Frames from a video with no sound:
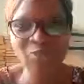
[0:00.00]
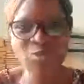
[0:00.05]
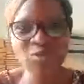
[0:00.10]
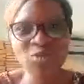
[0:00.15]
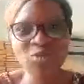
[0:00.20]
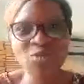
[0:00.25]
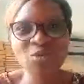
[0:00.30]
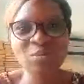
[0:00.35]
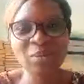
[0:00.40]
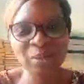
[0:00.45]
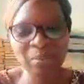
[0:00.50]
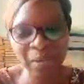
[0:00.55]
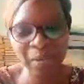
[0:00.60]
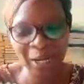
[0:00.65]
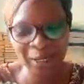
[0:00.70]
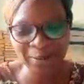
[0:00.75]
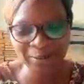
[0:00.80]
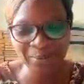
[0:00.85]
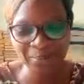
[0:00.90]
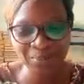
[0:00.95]
you remember.
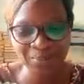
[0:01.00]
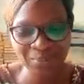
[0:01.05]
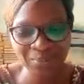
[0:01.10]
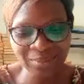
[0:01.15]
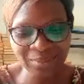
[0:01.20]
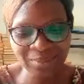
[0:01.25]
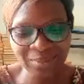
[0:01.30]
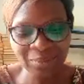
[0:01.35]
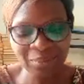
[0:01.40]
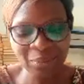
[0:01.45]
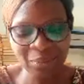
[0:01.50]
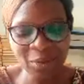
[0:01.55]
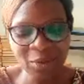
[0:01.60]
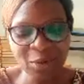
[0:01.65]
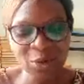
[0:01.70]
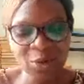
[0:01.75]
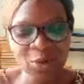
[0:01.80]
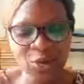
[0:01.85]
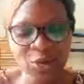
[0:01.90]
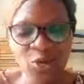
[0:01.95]

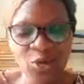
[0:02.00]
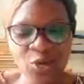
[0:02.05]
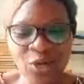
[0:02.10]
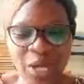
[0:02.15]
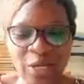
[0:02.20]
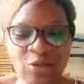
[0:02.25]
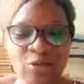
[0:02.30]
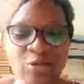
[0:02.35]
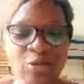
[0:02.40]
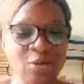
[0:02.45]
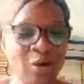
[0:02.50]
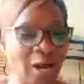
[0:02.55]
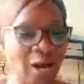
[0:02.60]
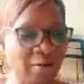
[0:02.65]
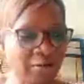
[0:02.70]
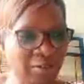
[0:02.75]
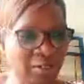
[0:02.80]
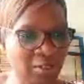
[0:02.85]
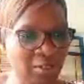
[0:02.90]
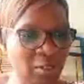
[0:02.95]
So you can use
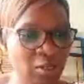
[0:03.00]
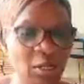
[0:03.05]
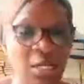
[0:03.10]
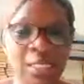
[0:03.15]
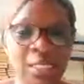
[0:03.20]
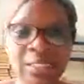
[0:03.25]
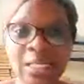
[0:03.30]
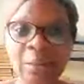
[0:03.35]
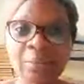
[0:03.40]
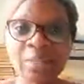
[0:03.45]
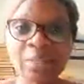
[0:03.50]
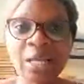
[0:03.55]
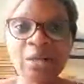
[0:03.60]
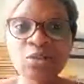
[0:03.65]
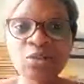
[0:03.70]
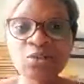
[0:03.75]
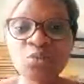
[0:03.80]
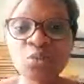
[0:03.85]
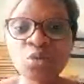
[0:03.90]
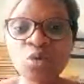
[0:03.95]
graphs.
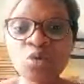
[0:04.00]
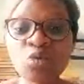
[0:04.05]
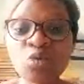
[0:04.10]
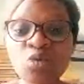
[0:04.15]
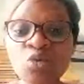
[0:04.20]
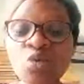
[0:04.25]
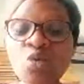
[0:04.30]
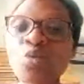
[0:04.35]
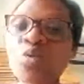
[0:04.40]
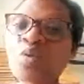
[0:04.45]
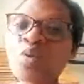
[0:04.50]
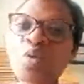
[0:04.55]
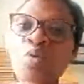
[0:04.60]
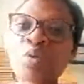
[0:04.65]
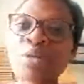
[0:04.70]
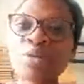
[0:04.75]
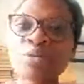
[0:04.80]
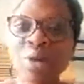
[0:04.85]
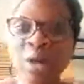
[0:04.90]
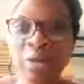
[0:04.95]
Sometimes we don't use
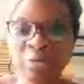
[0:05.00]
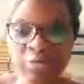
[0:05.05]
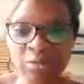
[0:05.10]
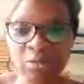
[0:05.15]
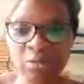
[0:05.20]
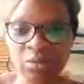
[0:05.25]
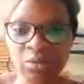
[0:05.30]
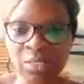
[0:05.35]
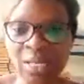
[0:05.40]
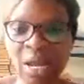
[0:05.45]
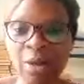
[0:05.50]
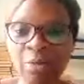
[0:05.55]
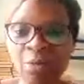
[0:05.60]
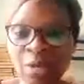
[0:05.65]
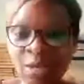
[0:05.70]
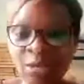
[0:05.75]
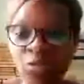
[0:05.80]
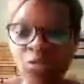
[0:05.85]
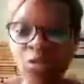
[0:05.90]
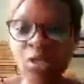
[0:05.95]
only graphs. We
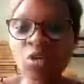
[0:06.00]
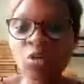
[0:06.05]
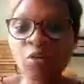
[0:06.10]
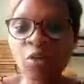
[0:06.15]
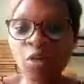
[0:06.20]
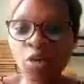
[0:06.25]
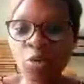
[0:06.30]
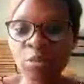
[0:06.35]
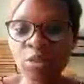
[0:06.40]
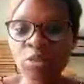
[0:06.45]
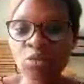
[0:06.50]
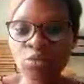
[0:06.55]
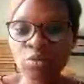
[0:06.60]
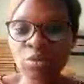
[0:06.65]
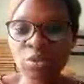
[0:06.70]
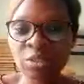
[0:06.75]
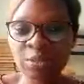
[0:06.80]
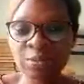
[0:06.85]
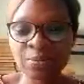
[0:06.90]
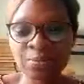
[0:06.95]
are taking economic
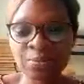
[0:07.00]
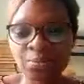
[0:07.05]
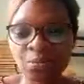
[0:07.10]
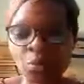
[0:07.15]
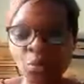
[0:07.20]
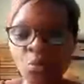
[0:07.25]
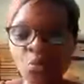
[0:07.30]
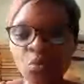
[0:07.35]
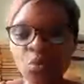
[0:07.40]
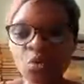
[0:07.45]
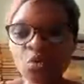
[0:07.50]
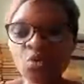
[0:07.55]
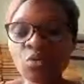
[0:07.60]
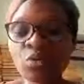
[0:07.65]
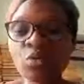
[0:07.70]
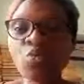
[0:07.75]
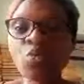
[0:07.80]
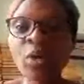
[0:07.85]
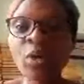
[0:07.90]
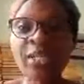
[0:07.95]
tools. We
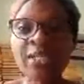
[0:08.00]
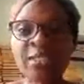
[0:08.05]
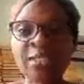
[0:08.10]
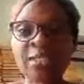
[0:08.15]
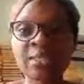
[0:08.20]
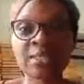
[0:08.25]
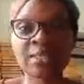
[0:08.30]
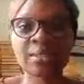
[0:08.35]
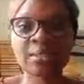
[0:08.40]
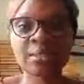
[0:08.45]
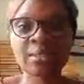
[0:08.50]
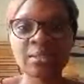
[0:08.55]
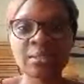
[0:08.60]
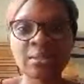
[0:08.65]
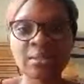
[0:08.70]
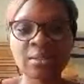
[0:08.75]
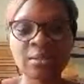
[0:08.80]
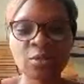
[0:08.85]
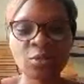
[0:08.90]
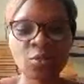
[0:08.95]
use words.
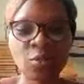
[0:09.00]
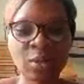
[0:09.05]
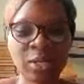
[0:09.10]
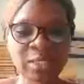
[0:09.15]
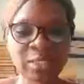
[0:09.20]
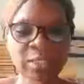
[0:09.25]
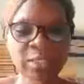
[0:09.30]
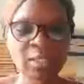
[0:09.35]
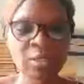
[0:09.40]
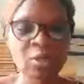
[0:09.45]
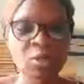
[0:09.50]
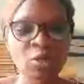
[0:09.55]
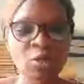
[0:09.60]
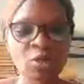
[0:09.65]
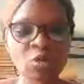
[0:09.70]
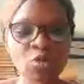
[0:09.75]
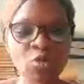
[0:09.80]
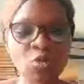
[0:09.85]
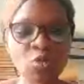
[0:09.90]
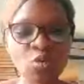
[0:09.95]

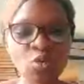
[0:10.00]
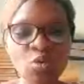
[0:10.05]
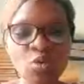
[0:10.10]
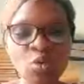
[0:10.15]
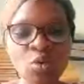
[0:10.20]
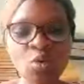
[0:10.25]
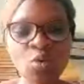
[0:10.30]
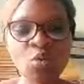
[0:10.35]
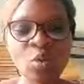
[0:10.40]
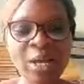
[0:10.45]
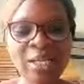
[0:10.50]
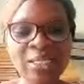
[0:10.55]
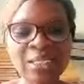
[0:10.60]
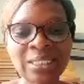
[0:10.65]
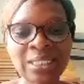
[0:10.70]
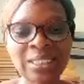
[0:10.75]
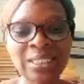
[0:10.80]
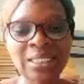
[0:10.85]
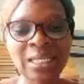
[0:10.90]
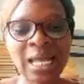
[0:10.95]
So
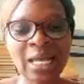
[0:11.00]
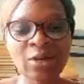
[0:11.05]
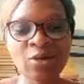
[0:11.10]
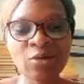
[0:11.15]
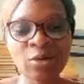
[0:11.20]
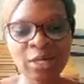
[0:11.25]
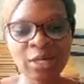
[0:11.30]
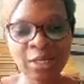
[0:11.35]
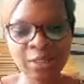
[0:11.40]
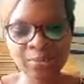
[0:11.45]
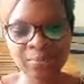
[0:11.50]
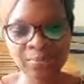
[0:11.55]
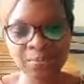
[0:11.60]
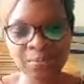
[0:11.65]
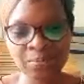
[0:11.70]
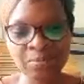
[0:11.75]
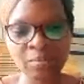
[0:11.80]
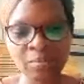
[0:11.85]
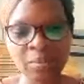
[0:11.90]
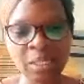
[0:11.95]
WASSCE is like, okay,
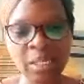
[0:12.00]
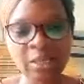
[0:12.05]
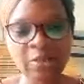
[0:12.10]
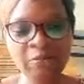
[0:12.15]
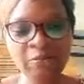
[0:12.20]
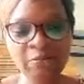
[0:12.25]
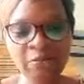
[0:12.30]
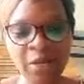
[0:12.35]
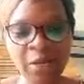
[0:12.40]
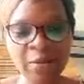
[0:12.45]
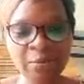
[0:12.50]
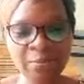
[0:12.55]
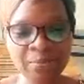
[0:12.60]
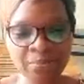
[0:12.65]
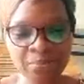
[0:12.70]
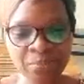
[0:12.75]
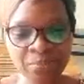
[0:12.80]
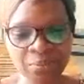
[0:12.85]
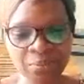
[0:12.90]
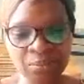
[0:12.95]
if
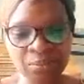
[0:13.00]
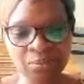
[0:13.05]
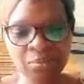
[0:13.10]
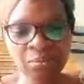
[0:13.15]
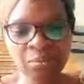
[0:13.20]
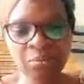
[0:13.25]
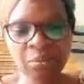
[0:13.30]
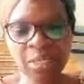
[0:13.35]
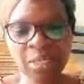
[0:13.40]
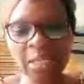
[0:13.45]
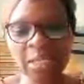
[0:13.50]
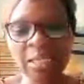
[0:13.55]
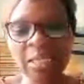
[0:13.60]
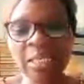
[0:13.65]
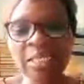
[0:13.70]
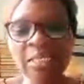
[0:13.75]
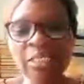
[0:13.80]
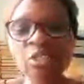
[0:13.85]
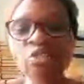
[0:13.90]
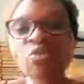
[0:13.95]

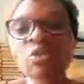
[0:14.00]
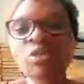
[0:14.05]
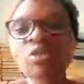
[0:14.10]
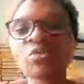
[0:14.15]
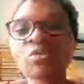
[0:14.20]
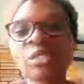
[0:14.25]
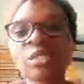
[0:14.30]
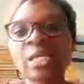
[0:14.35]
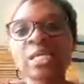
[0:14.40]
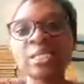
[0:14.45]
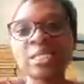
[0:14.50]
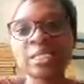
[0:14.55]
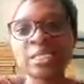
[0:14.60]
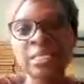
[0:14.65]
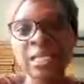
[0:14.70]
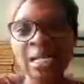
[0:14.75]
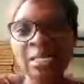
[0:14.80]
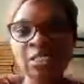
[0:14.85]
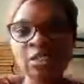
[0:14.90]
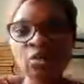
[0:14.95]
this situation, you said this is
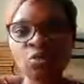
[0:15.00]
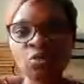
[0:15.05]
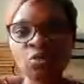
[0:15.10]
that, you